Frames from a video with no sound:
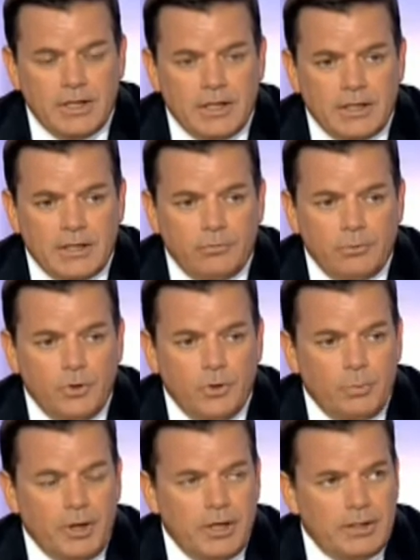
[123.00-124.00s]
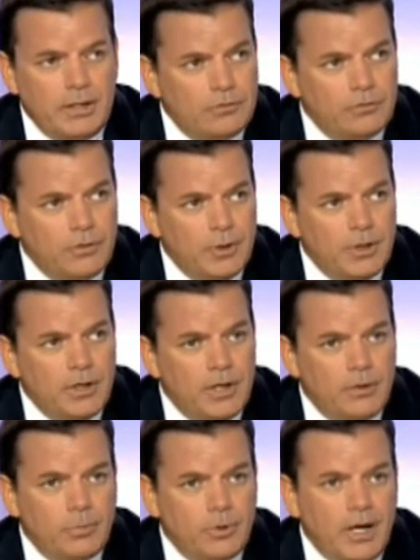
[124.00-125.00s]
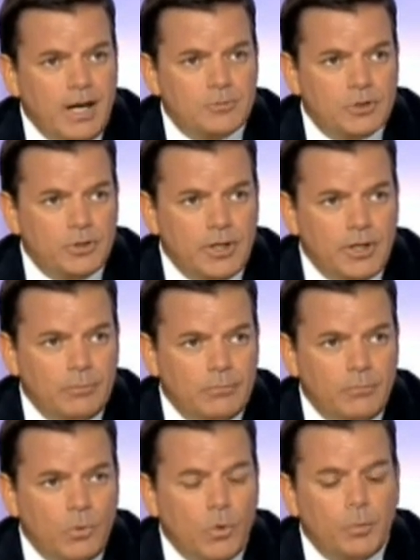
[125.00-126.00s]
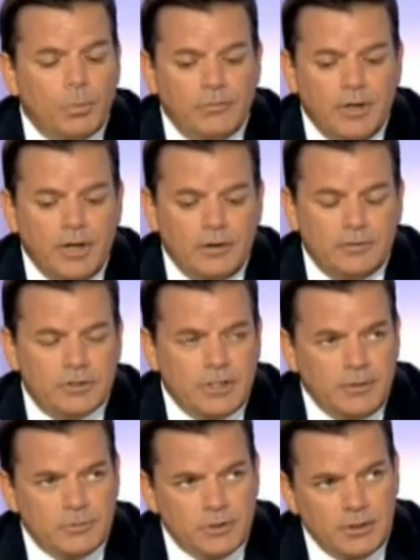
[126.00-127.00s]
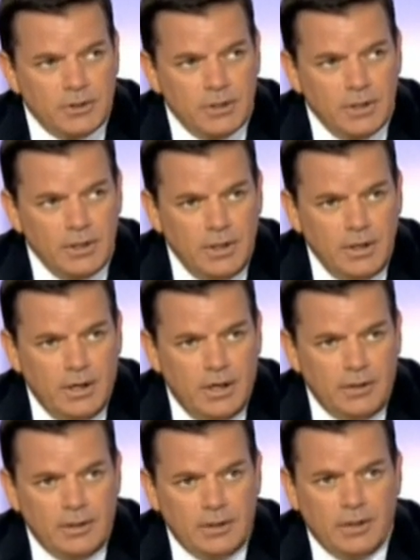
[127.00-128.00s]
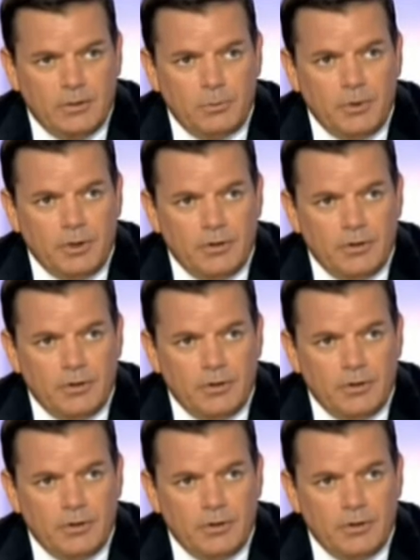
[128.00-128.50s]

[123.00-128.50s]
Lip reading: and if we don't learn from it and perhaps look at more preventative steps, and I think that would be